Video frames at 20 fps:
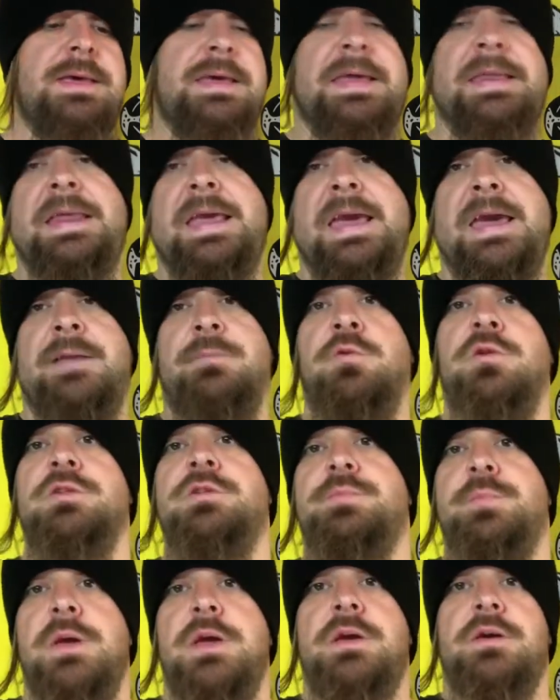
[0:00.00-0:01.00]
and he had him on
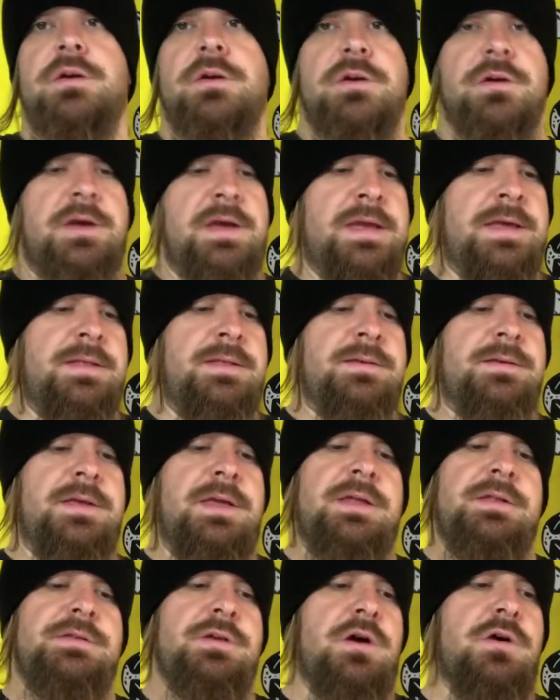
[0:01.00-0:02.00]
speaker, and
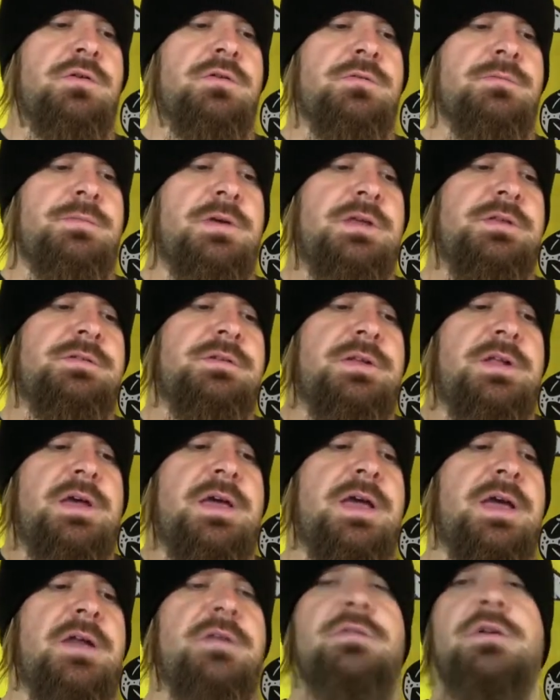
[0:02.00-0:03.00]
he told him, he said,
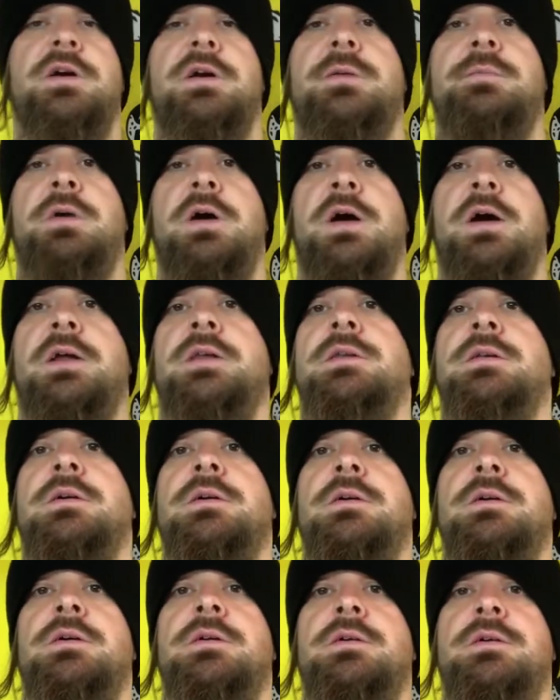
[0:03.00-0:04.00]
hey, I drug it behind
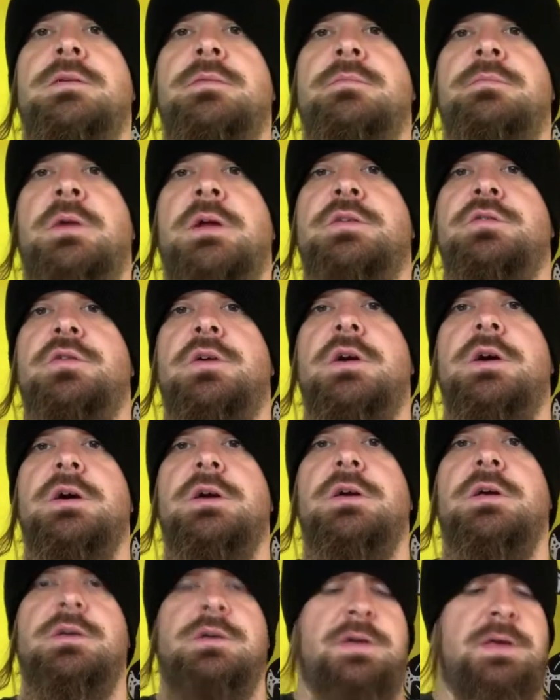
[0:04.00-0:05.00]
my truck.
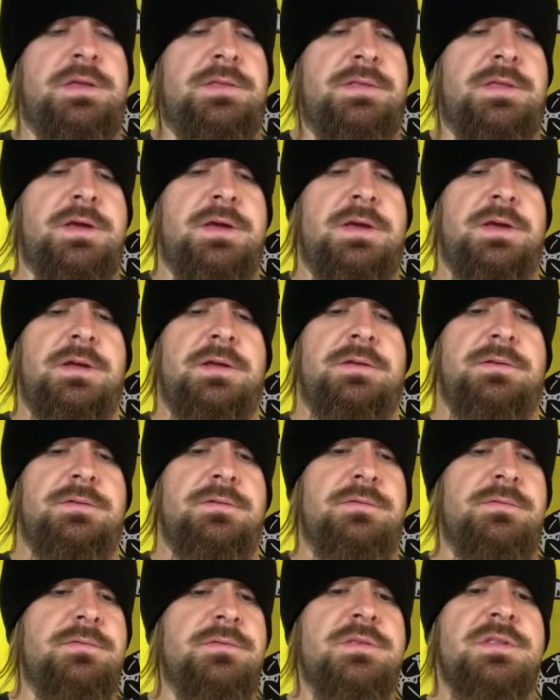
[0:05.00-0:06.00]
And they
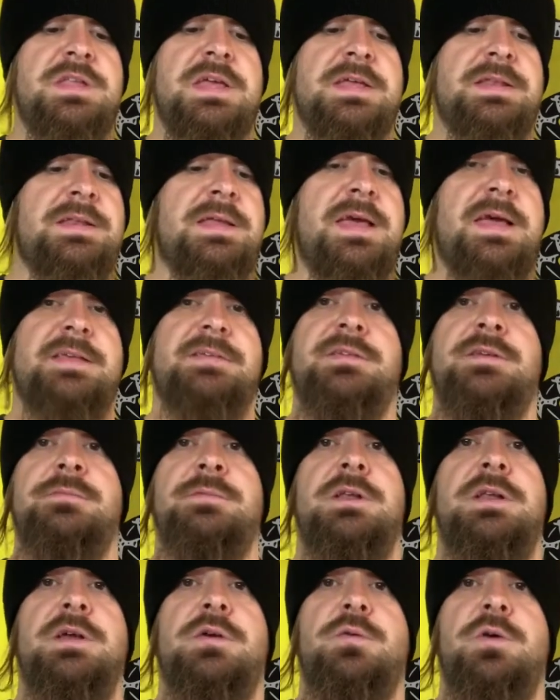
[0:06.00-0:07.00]
didn't ask him
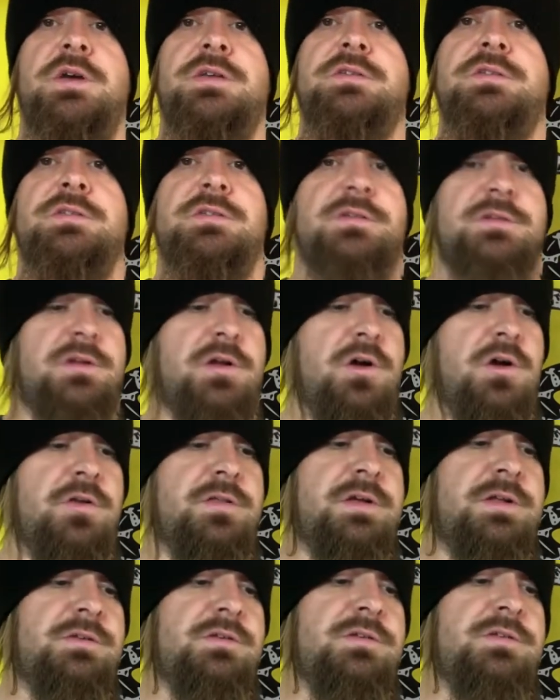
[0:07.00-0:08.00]
any questions at all.
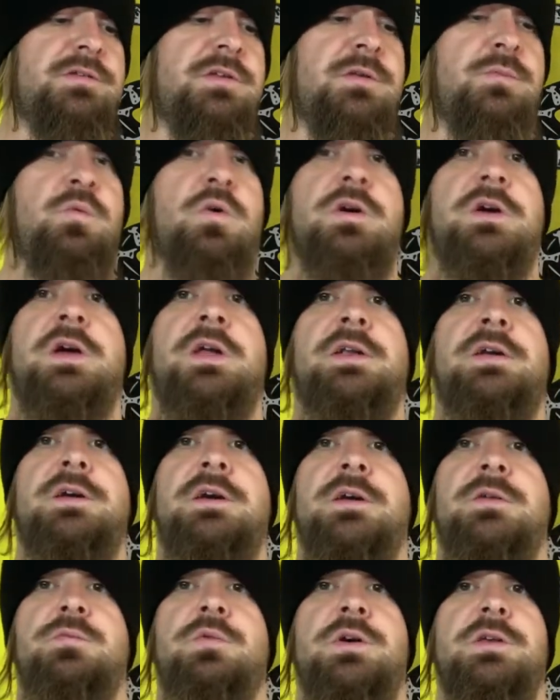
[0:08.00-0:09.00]
They just said, what kind of
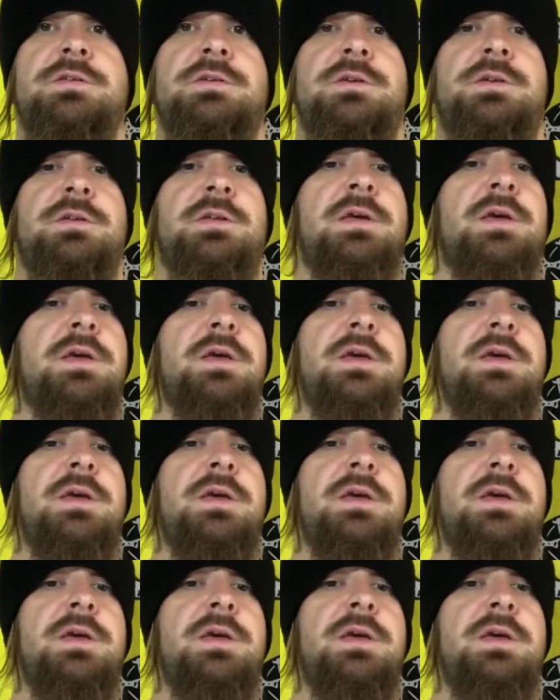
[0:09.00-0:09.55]
gun was it?